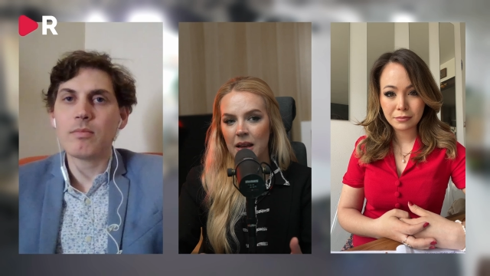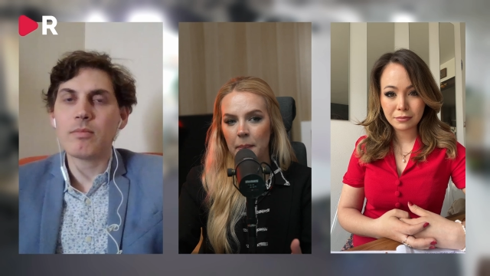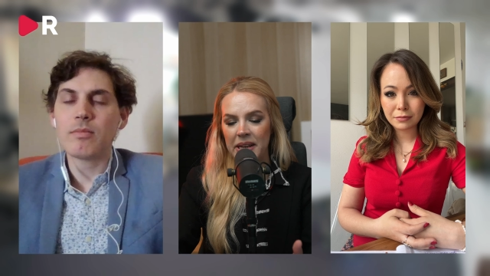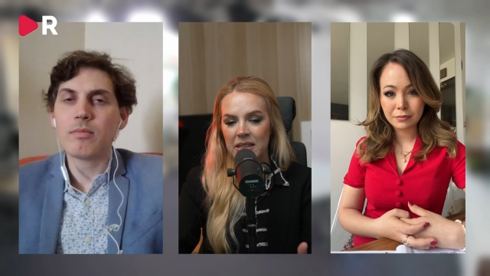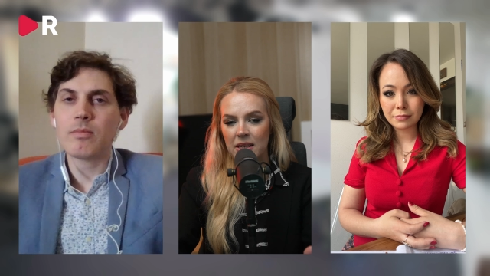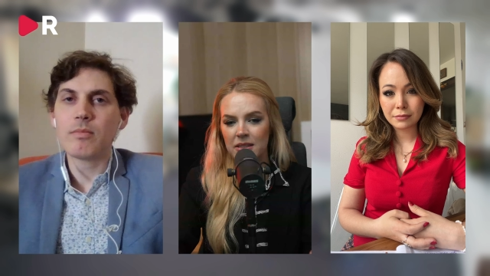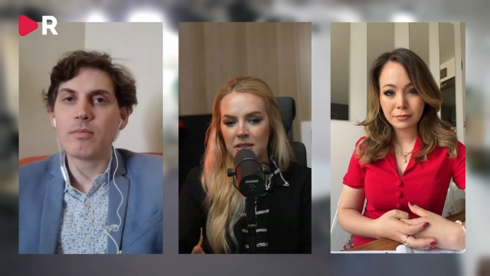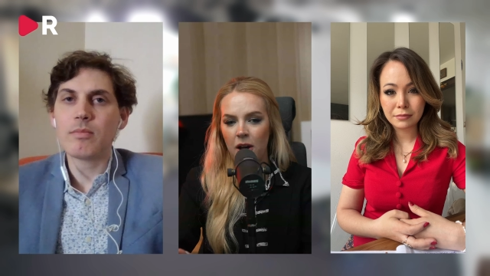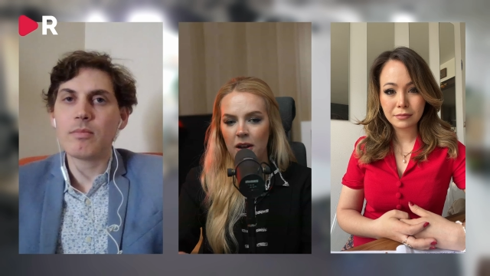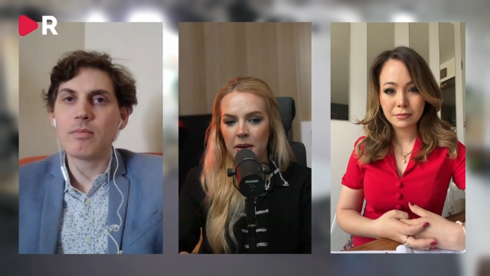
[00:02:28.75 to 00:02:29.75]
Speaker 1: Pieter
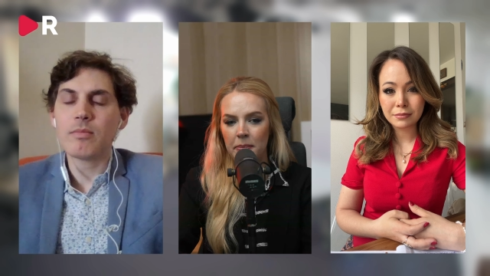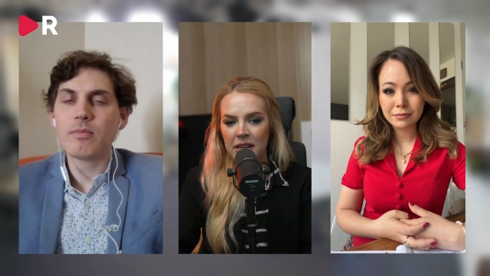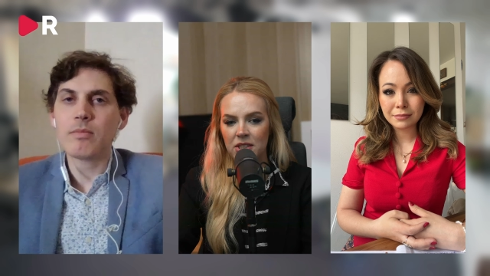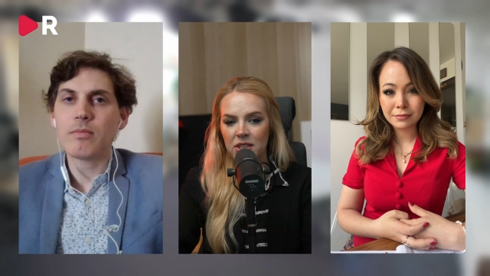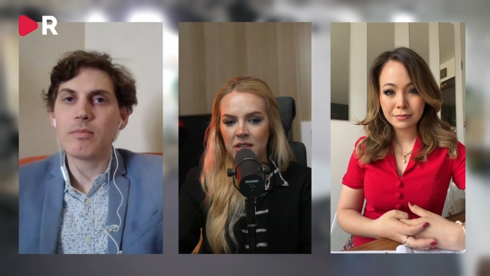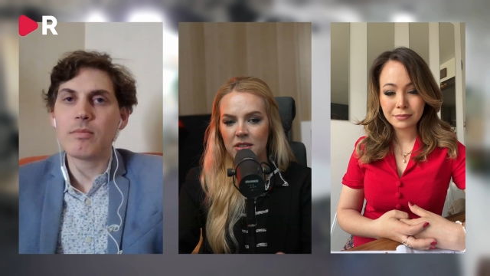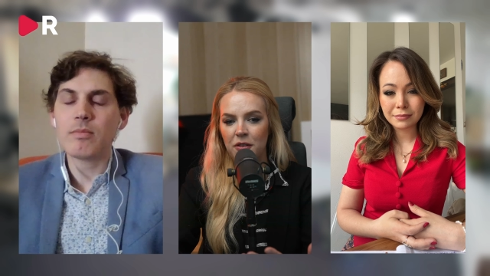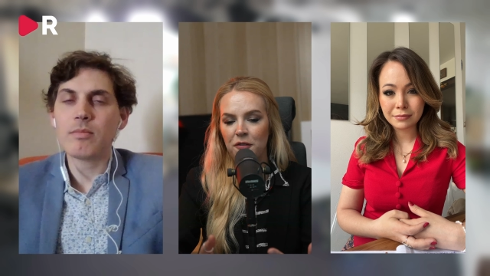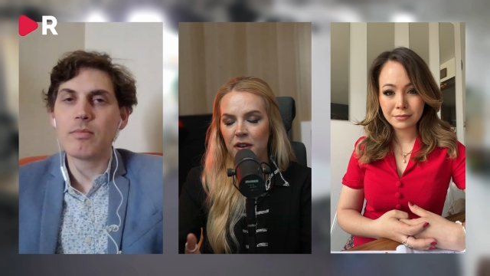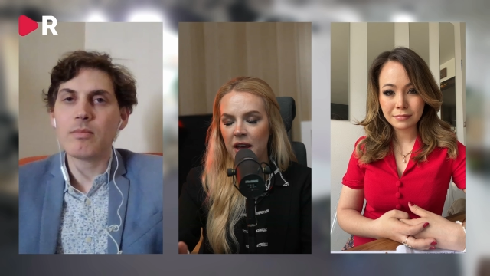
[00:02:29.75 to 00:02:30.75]
Scarlett mentions a
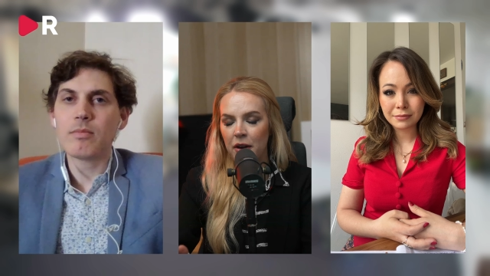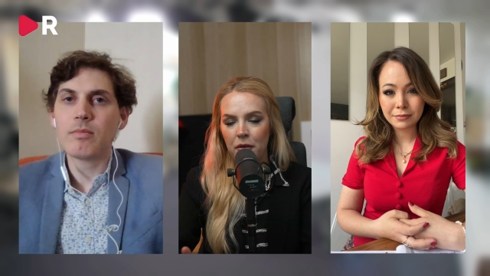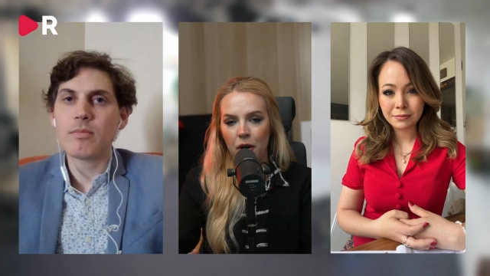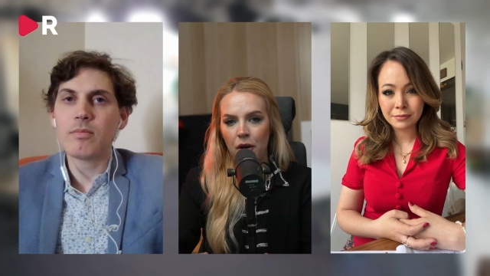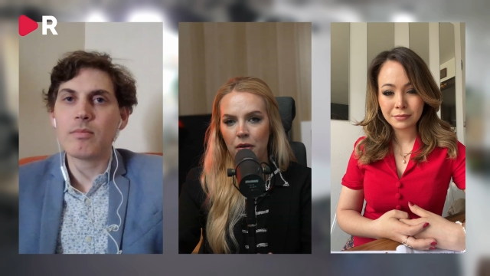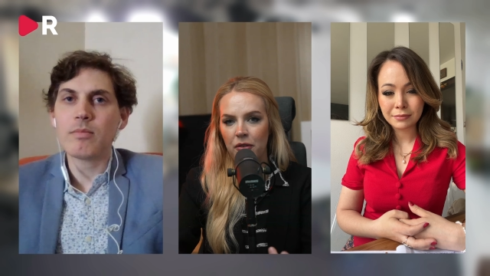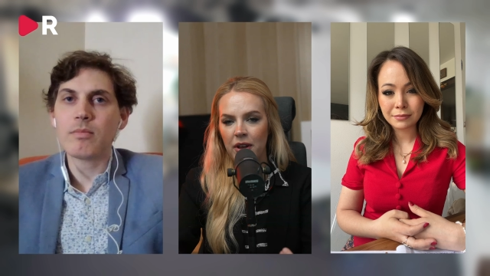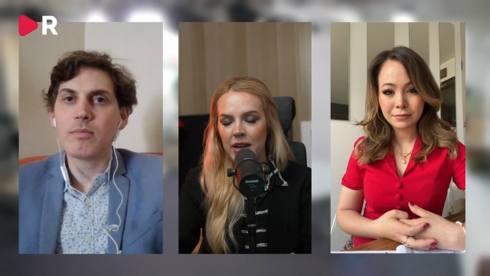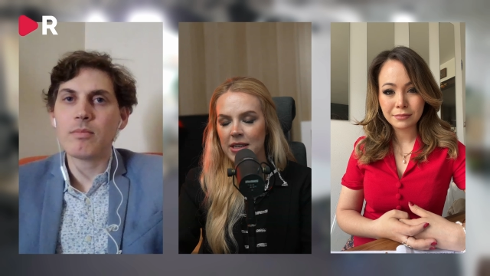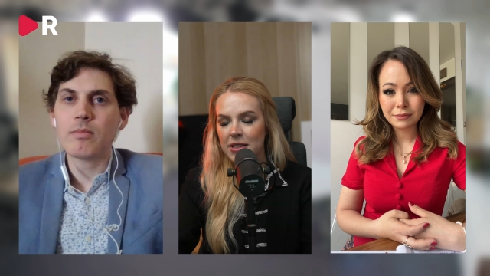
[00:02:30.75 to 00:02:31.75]
fear of
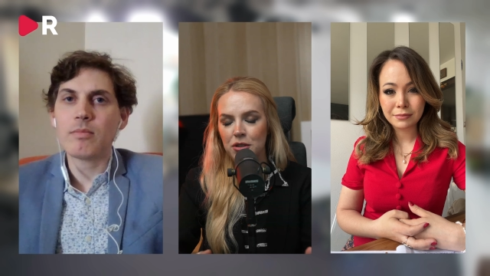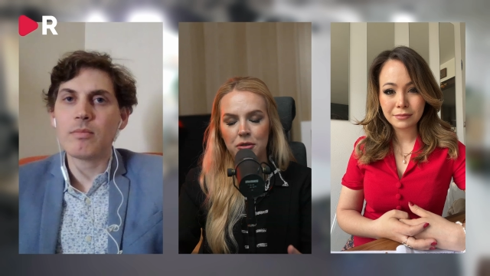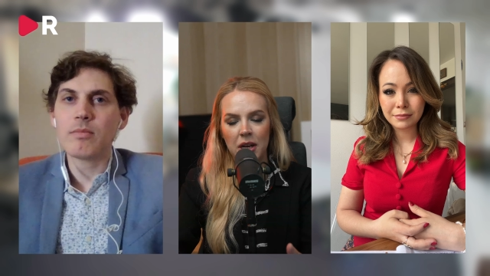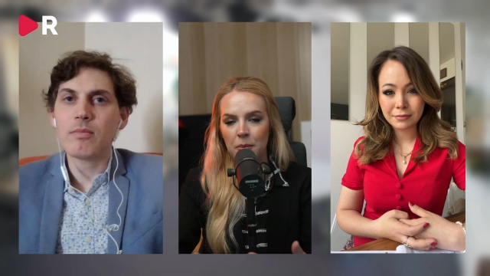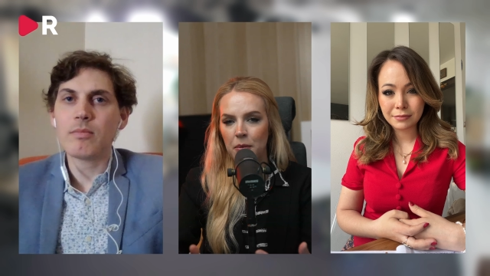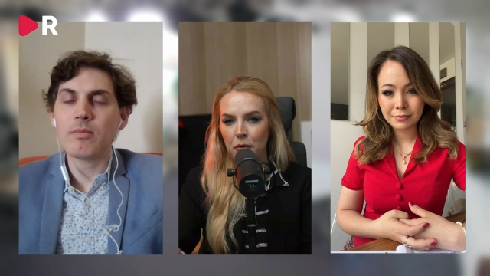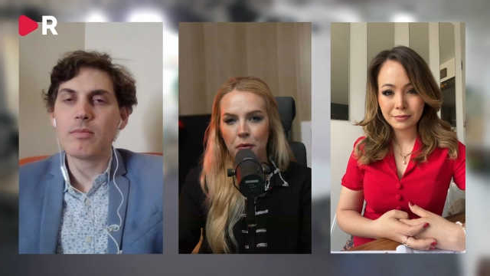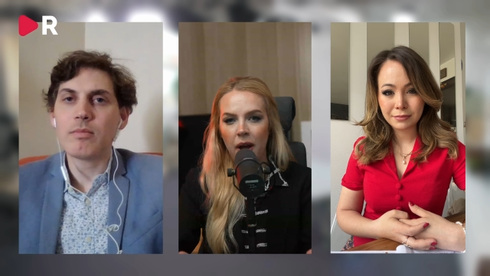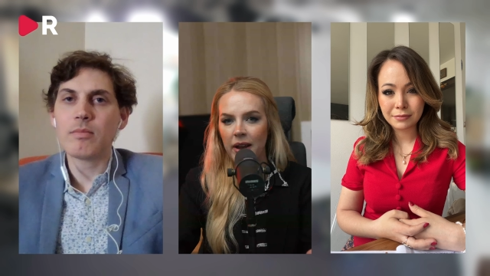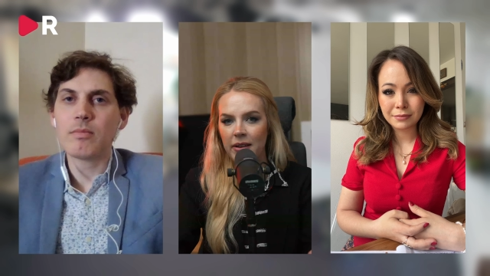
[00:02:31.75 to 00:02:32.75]
uh, extreme
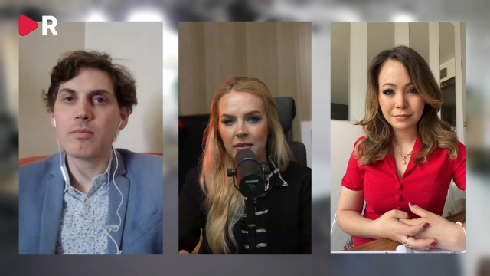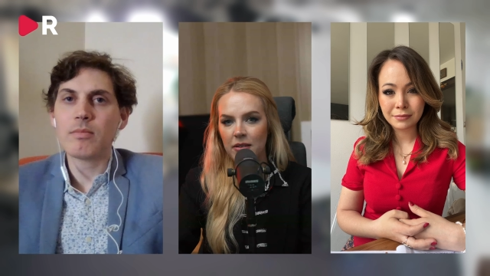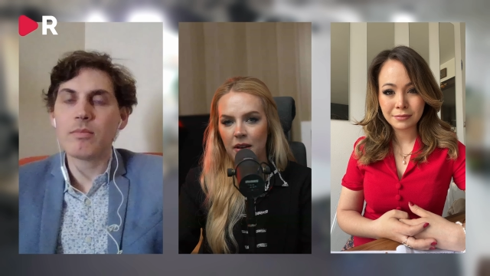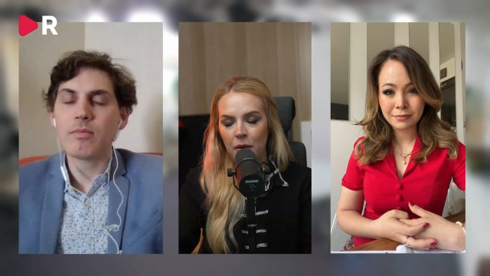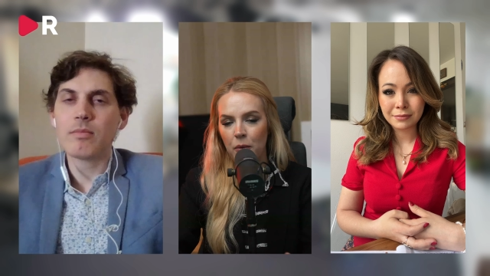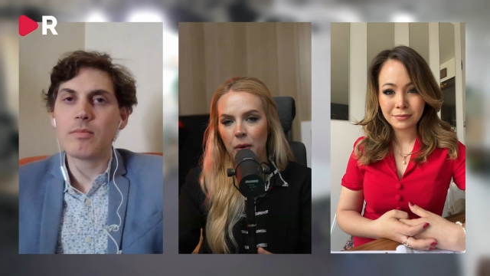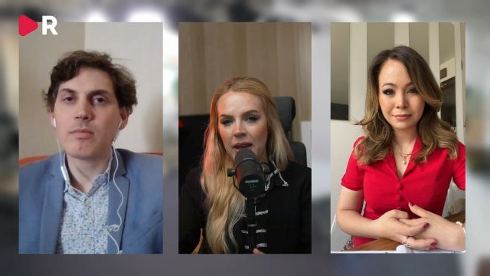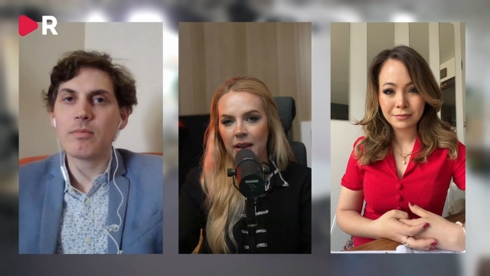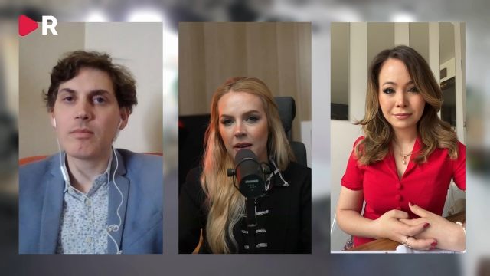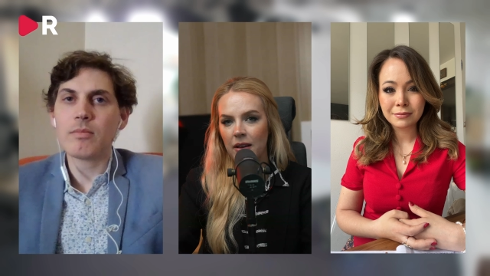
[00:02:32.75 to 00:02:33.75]
right uh,
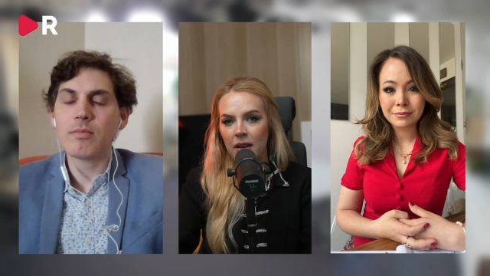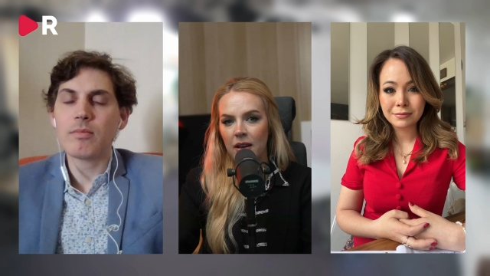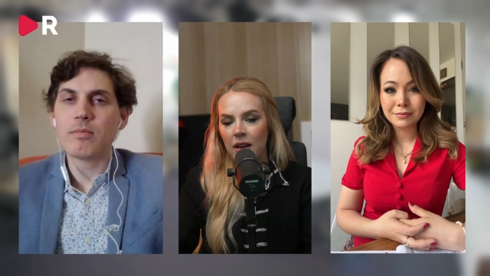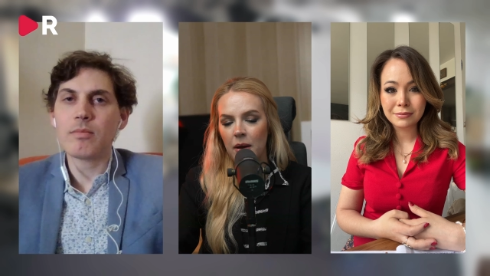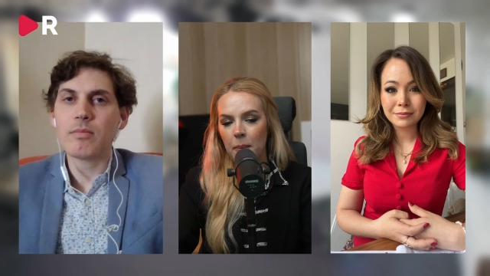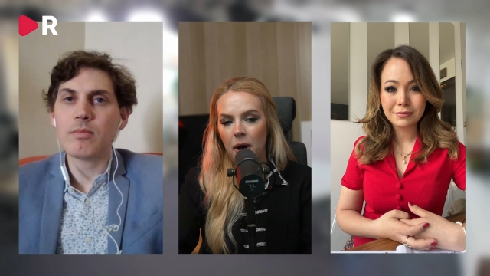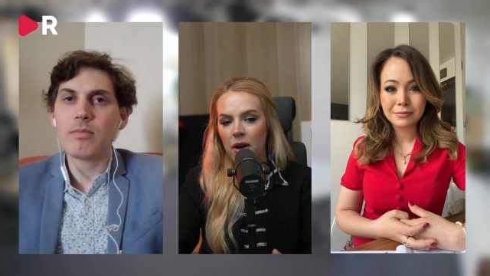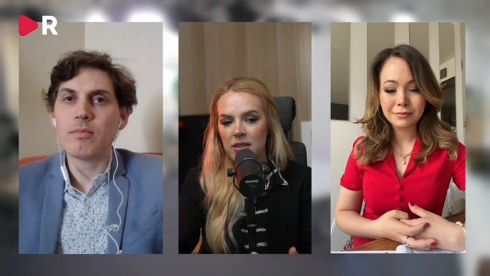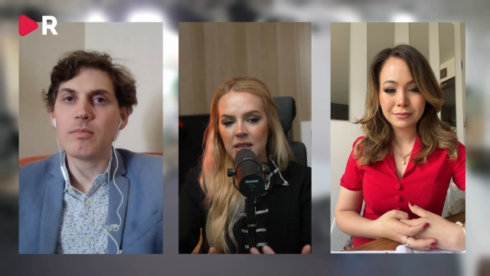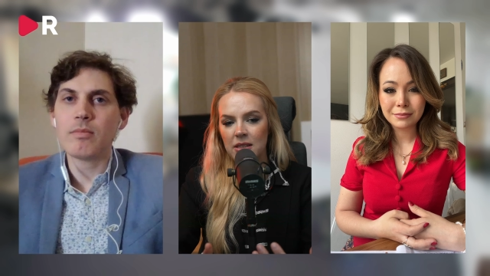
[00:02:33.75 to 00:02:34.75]
wing
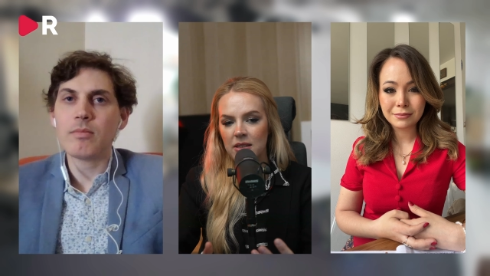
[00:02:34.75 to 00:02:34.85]
parties.